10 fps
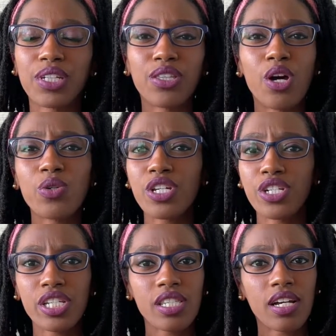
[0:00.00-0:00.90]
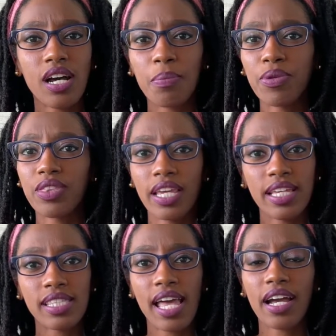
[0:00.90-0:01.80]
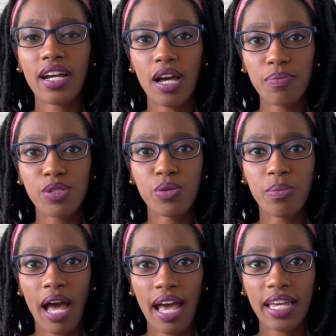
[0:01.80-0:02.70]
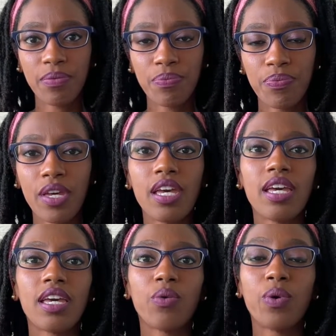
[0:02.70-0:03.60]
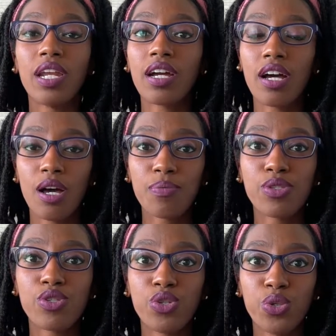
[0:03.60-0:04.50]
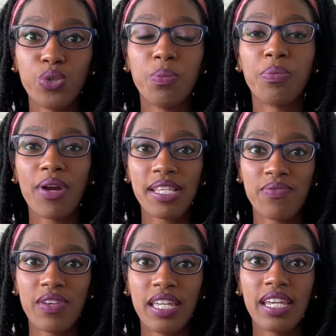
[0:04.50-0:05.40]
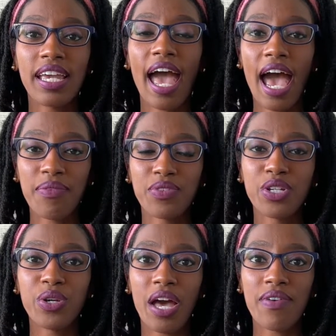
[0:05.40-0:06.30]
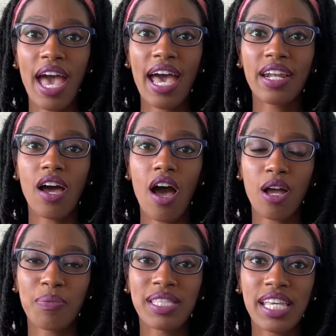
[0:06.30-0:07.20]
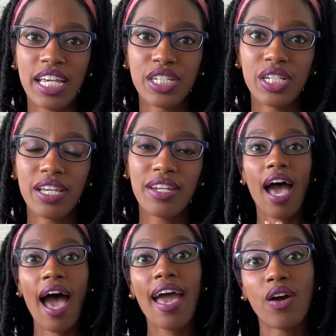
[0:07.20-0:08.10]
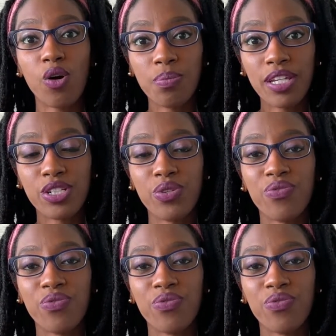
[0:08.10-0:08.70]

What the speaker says: those are just a couple things that come to mind when it comes to breastfeeding after you have had augmentation. I hope that you